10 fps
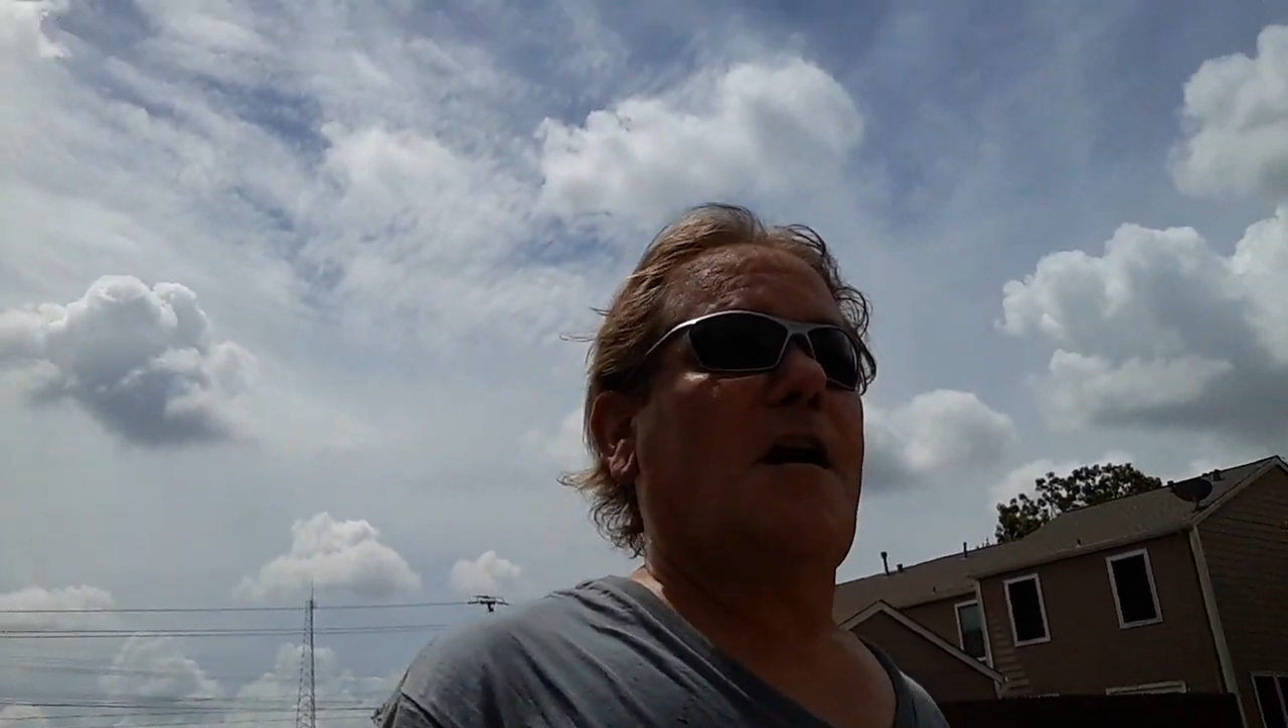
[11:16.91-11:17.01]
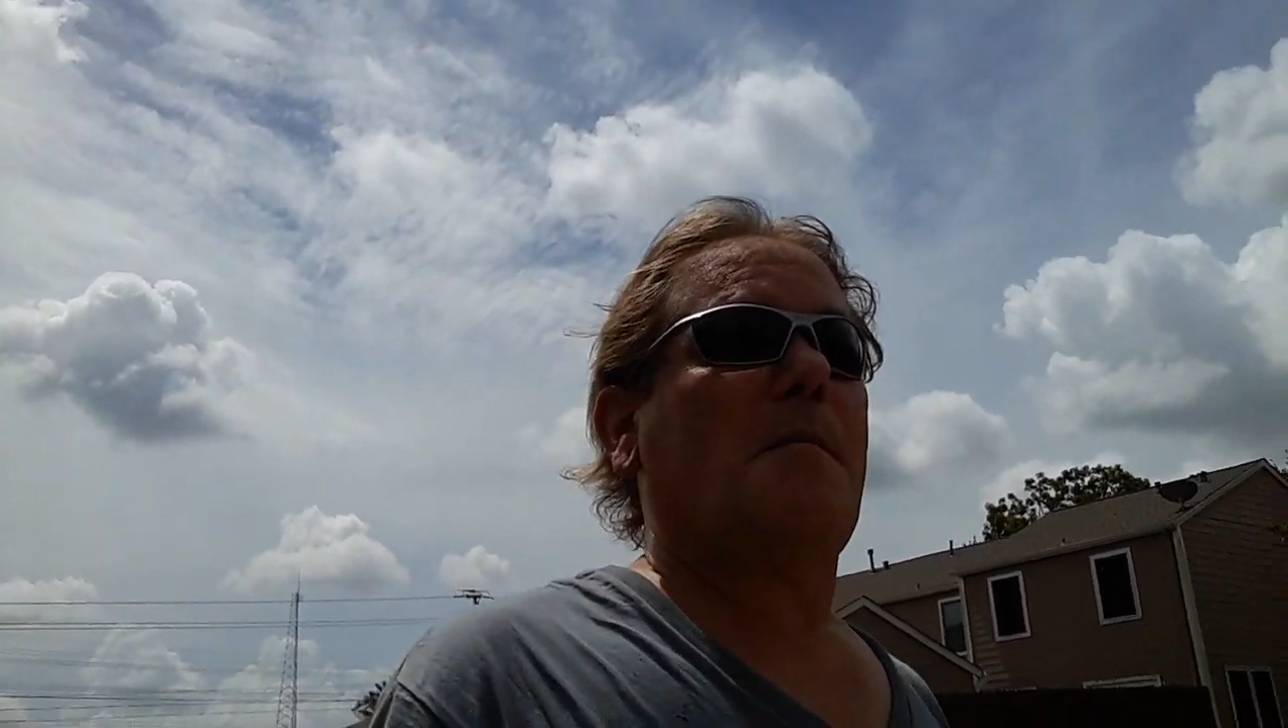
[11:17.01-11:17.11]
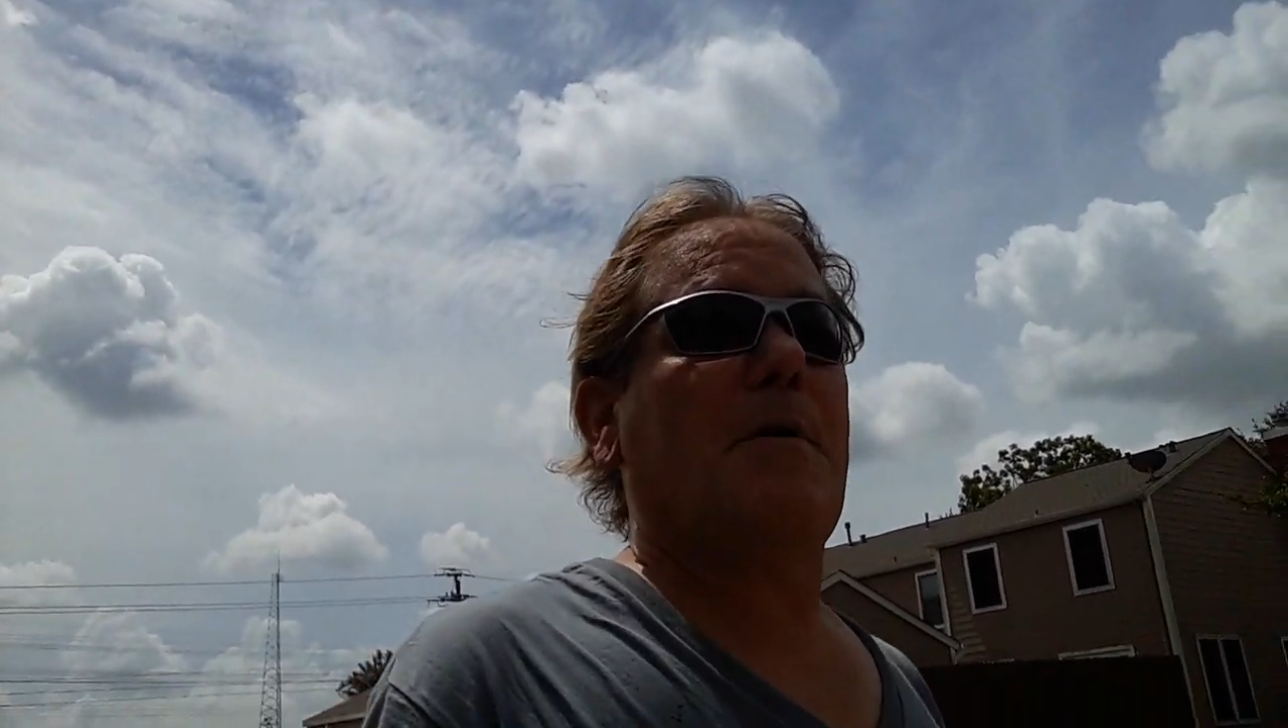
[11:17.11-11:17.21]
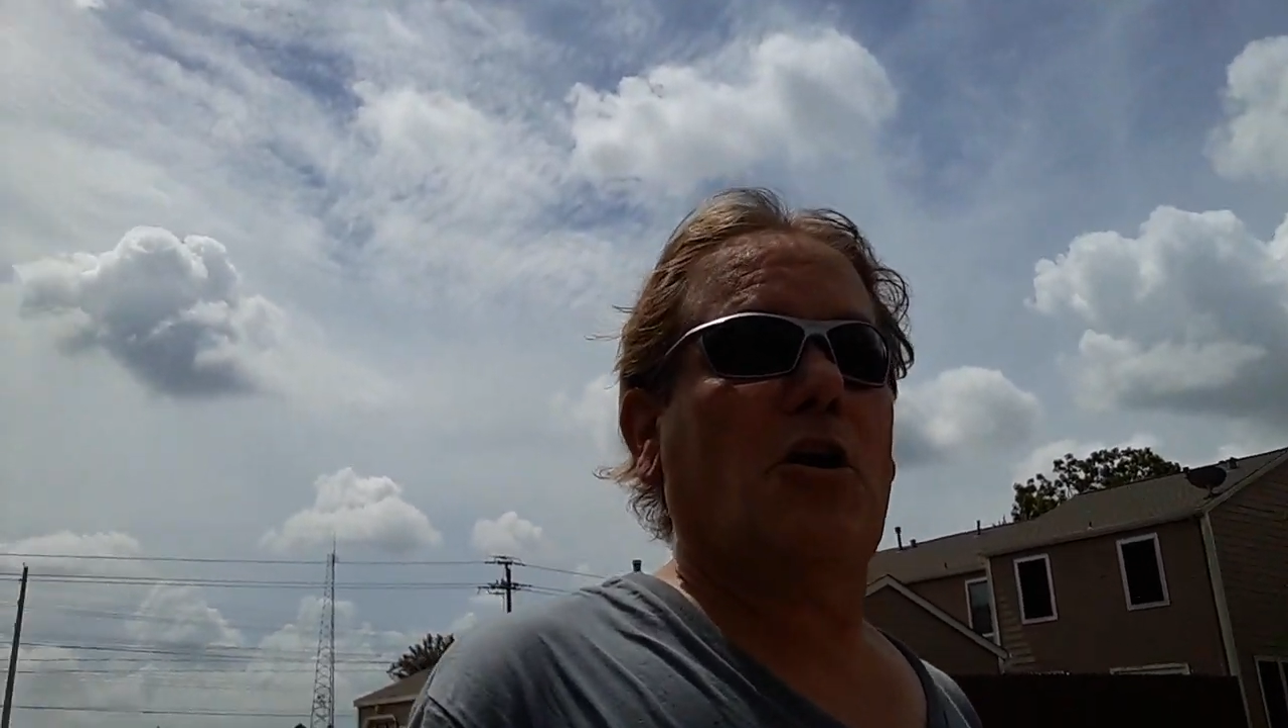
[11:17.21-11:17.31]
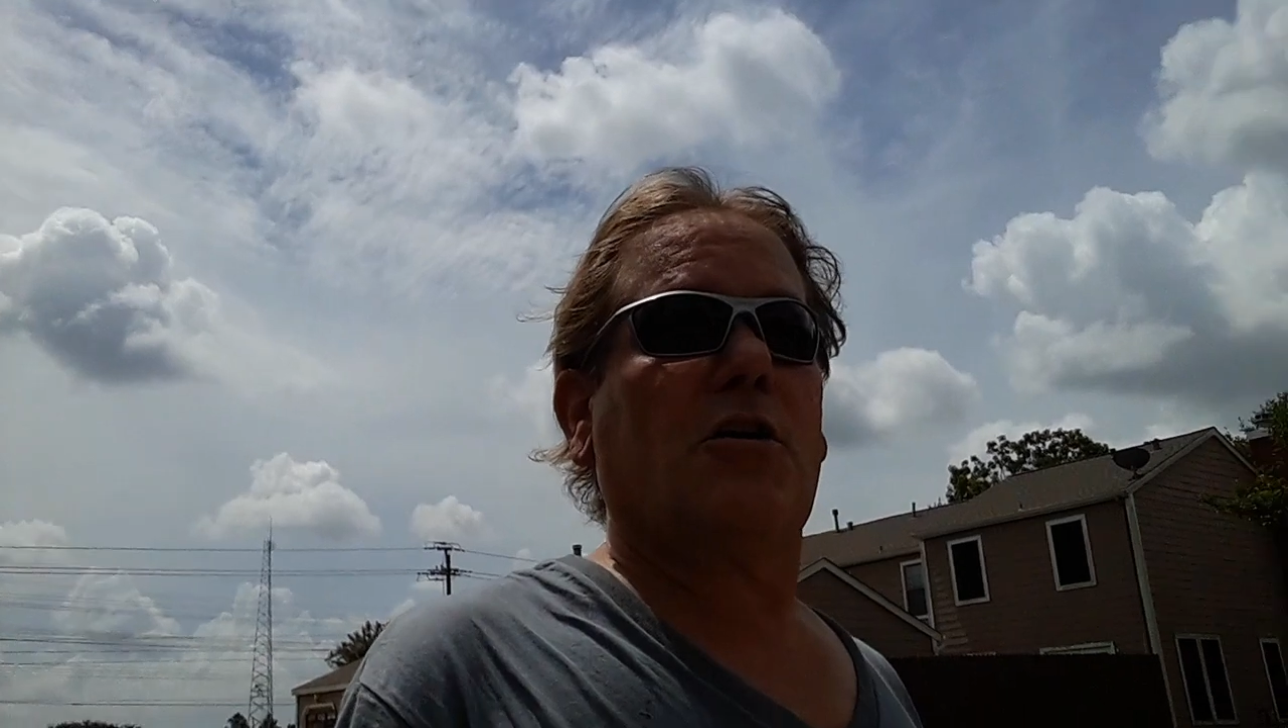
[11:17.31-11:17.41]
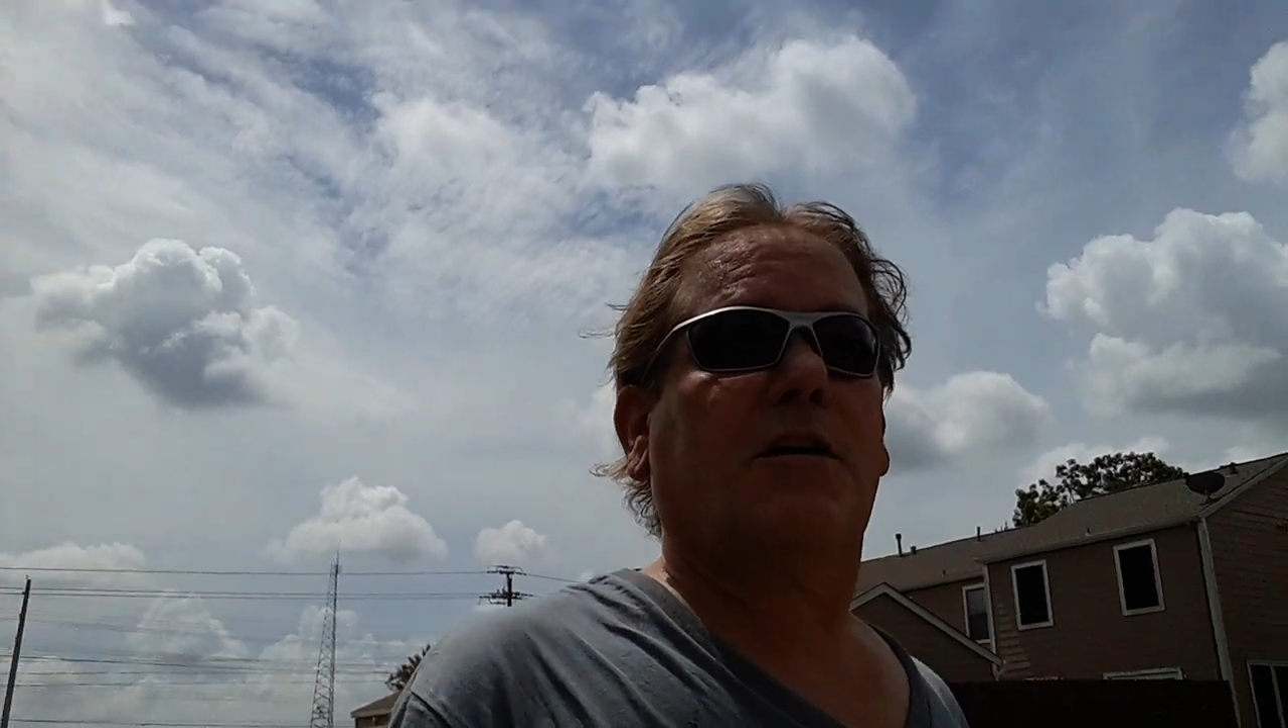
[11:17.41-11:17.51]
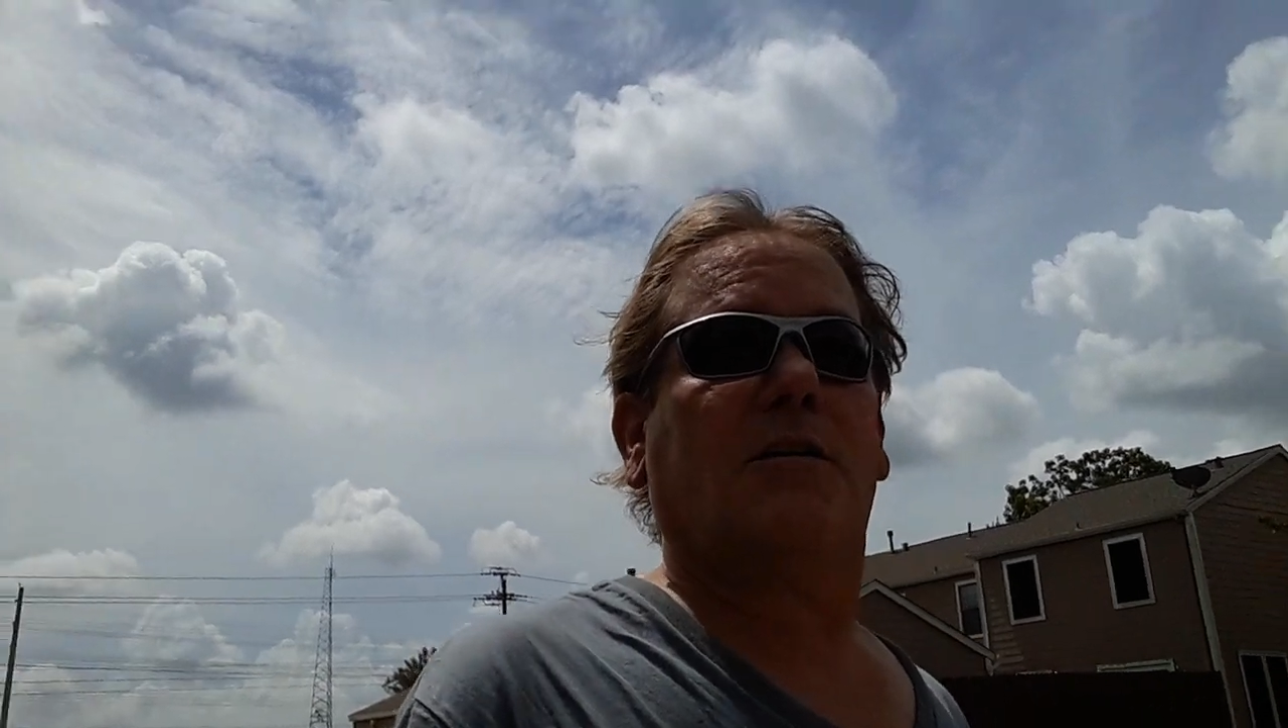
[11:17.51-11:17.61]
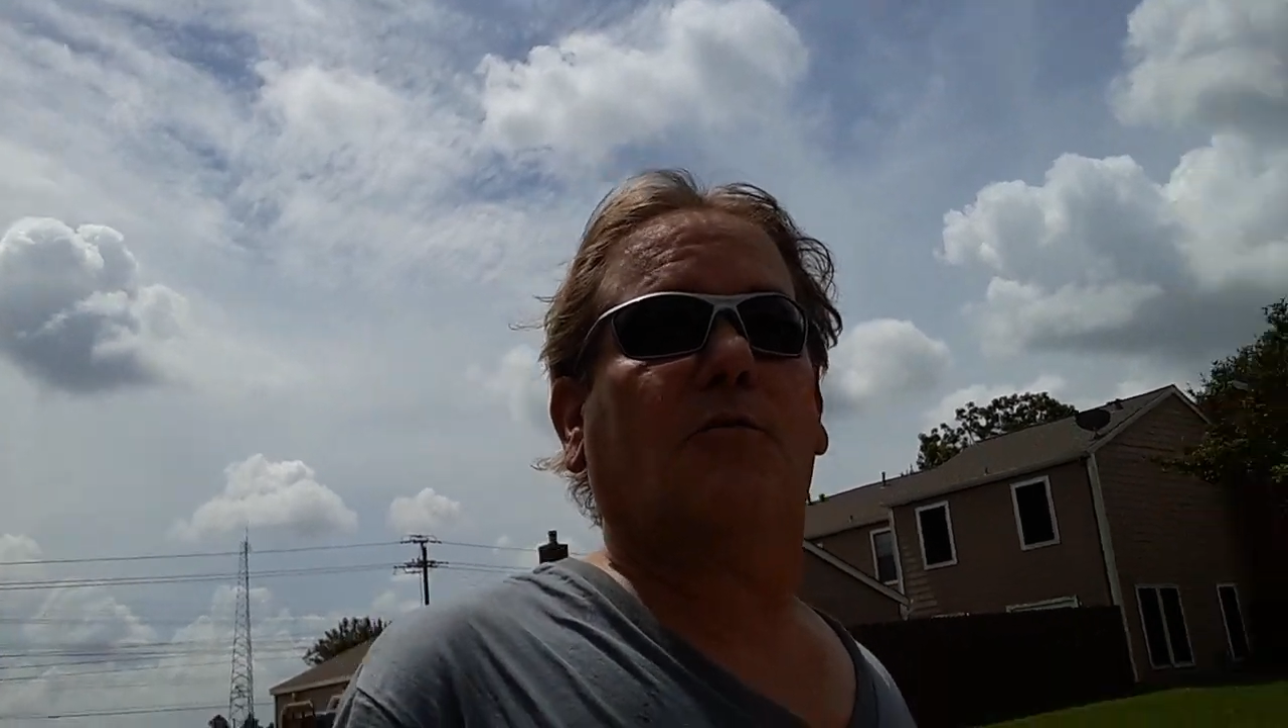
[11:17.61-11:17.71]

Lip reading: America